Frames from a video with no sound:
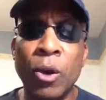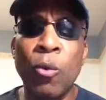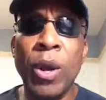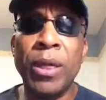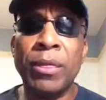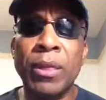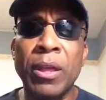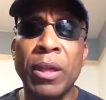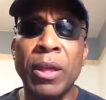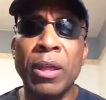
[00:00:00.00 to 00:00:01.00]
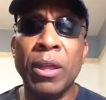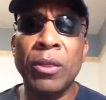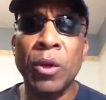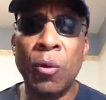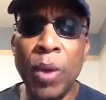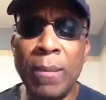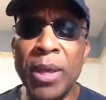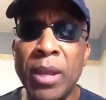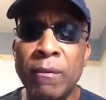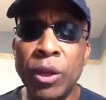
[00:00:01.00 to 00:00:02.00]
with the
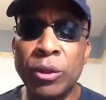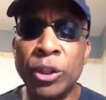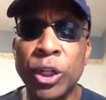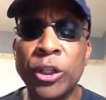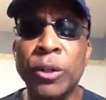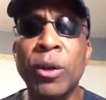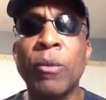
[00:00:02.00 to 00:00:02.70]
women of your church.